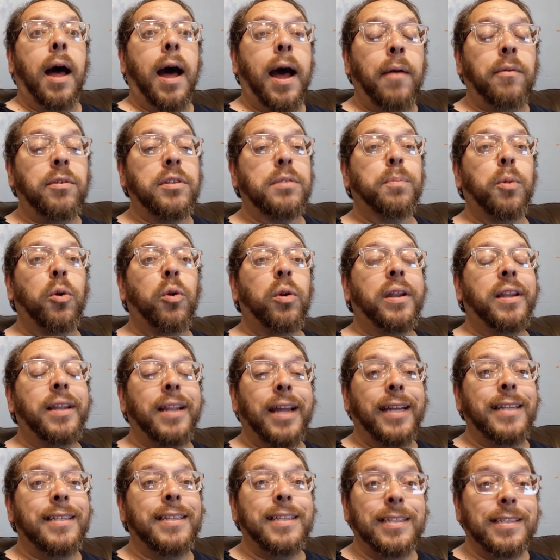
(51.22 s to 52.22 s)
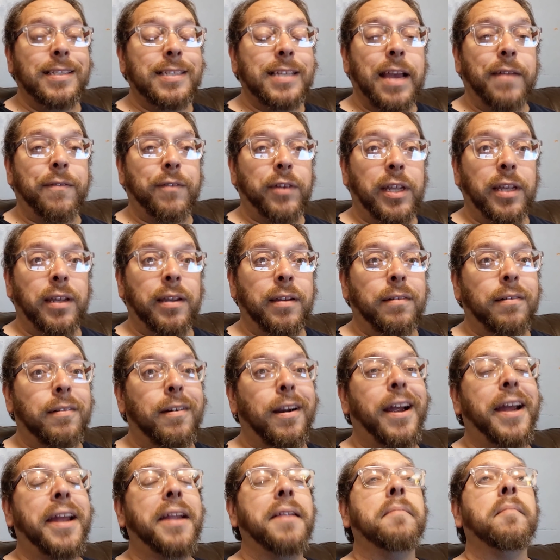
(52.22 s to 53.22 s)
I was born in 1970,
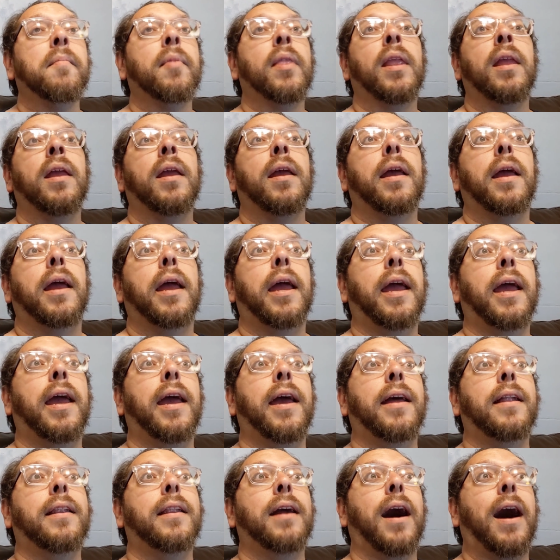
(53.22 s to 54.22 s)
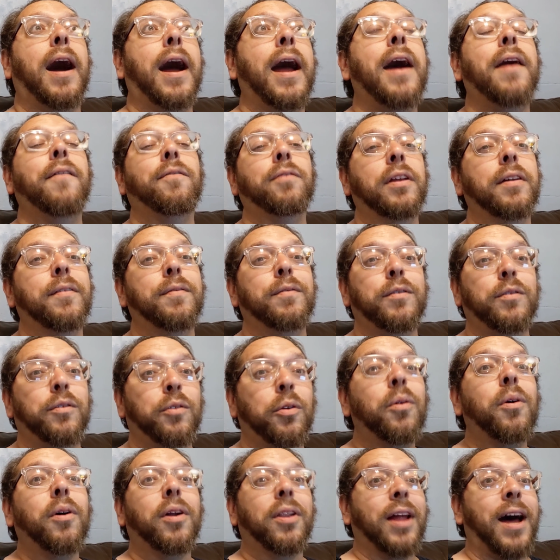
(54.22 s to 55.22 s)
right? and I have lived
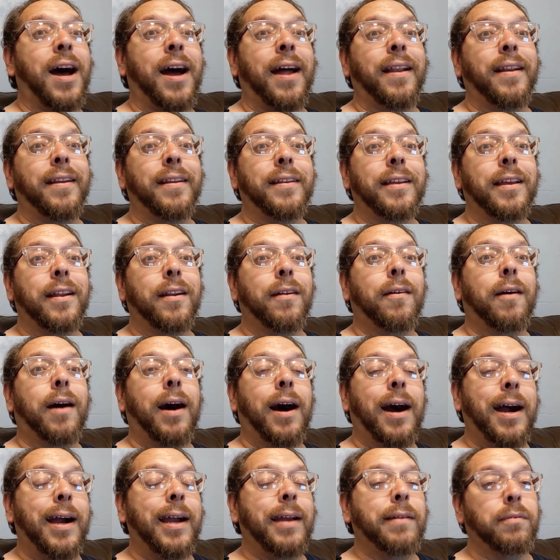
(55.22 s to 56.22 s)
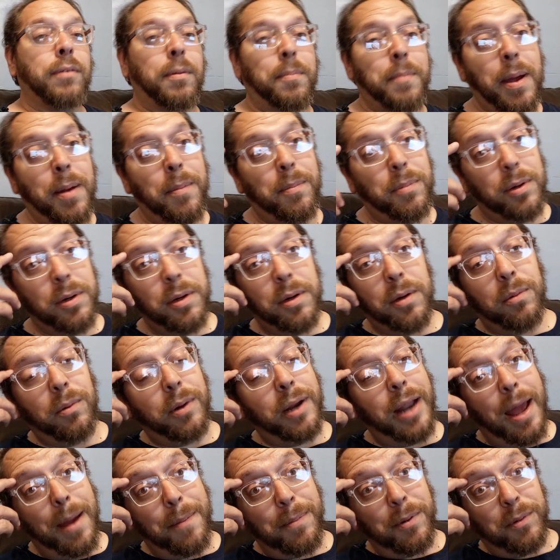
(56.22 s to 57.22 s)
through a lot. You know, I remember
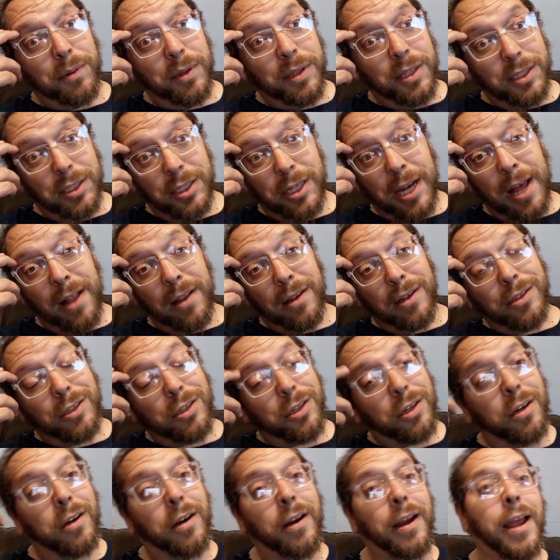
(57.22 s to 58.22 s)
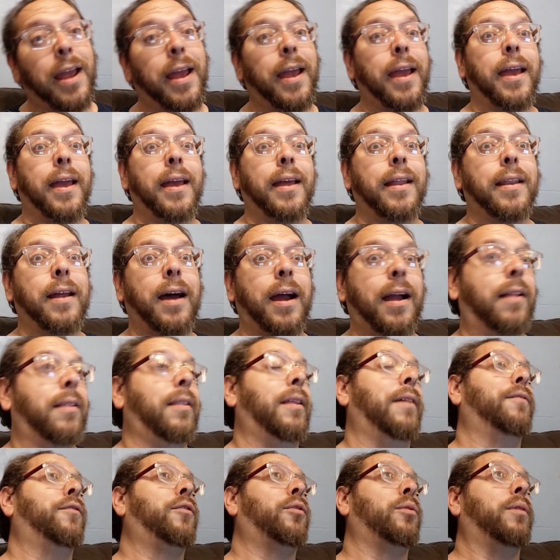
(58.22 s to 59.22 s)
what happened with the Challenger, and I
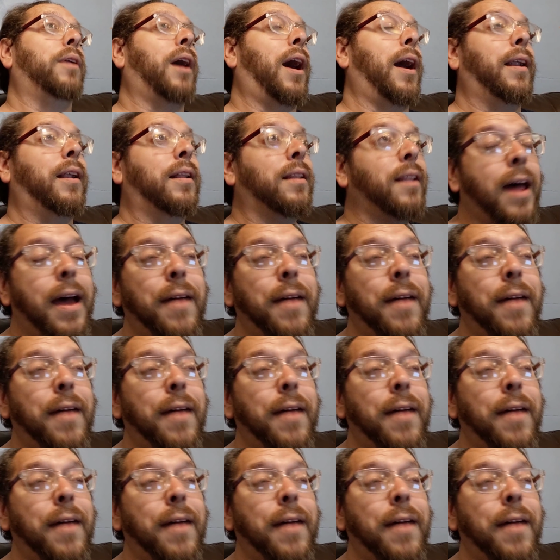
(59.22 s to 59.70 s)
lived through 9